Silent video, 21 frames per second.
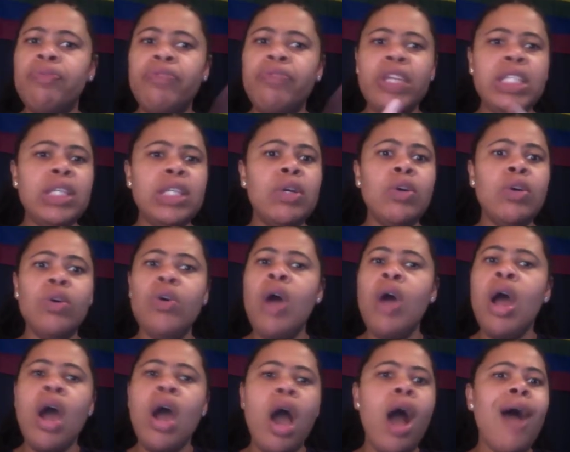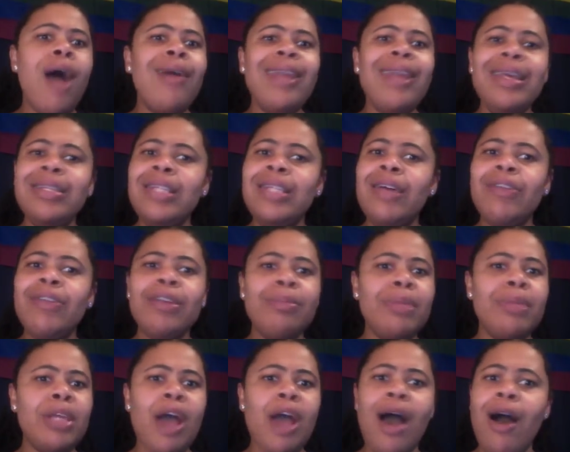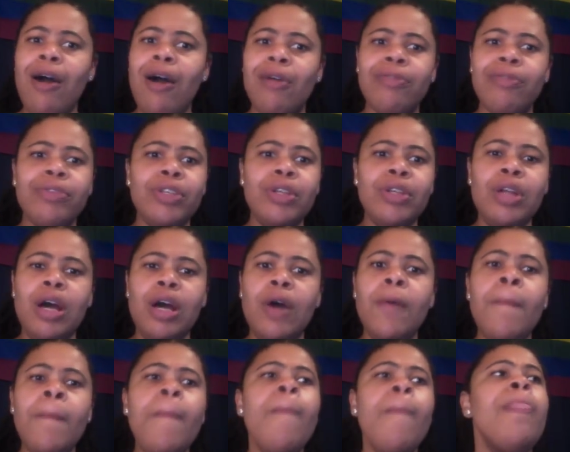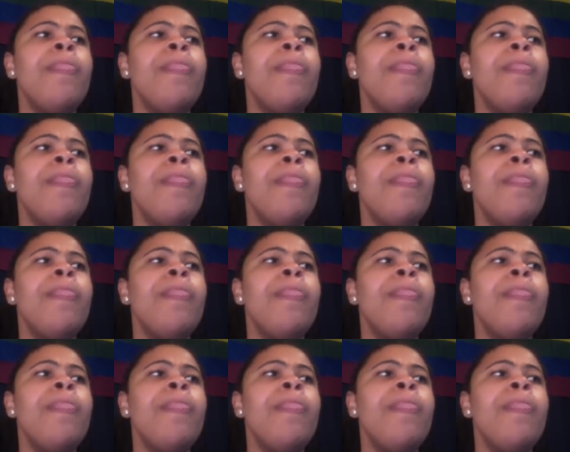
physical all that stuff can be off you know